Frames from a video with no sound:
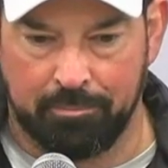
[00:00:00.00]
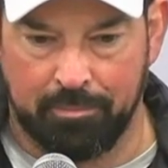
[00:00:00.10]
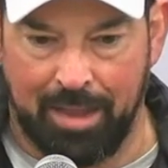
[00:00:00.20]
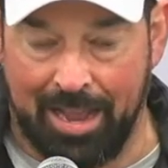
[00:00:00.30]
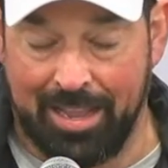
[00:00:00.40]

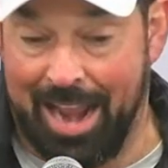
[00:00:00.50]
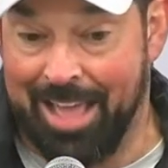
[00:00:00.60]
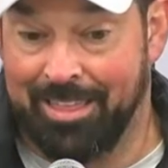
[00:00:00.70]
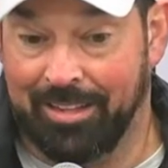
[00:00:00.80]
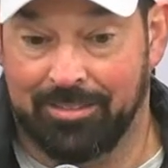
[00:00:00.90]
Again, I
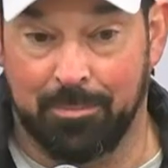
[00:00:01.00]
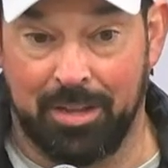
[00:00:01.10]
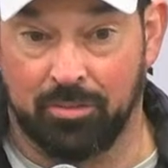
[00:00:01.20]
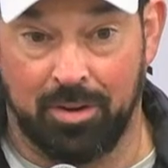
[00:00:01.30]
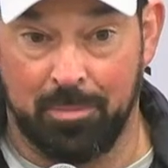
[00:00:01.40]
think it's the
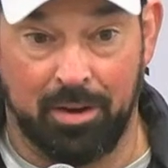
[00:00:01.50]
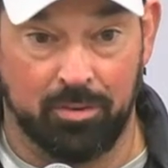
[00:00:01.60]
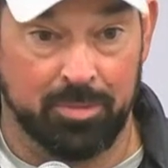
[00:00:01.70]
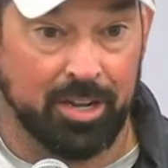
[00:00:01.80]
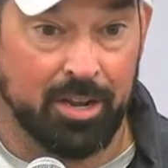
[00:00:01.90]
best running back
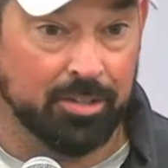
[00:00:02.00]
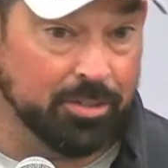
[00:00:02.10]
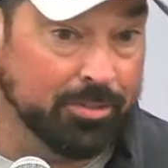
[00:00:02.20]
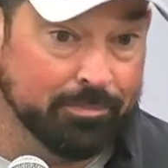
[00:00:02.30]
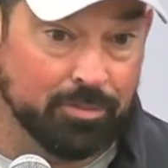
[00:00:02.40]
room in the country.